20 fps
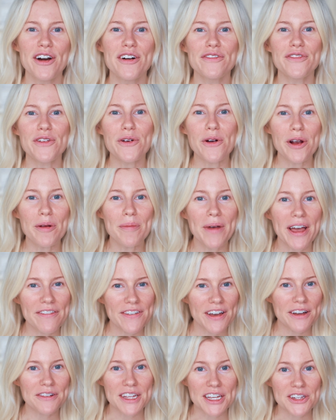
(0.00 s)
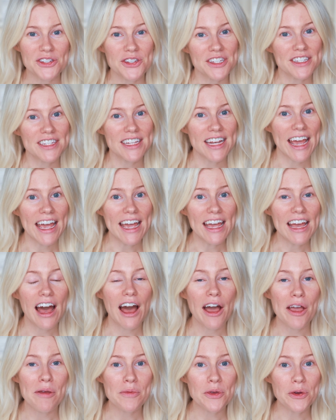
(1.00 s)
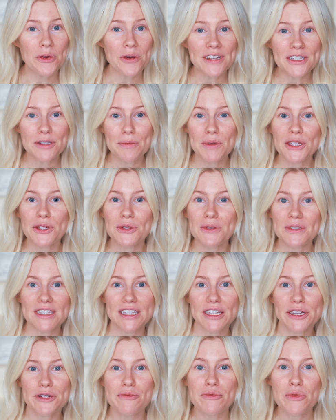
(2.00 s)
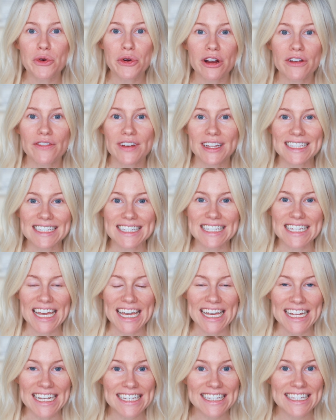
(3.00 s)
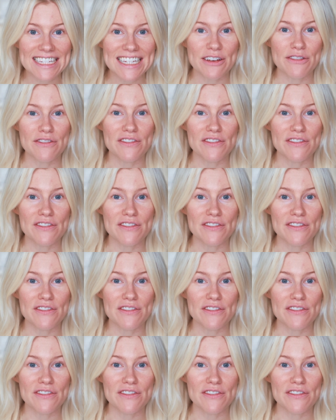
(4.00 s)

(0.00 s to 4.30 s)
For my foundation today, I'm going to be using more of a tint,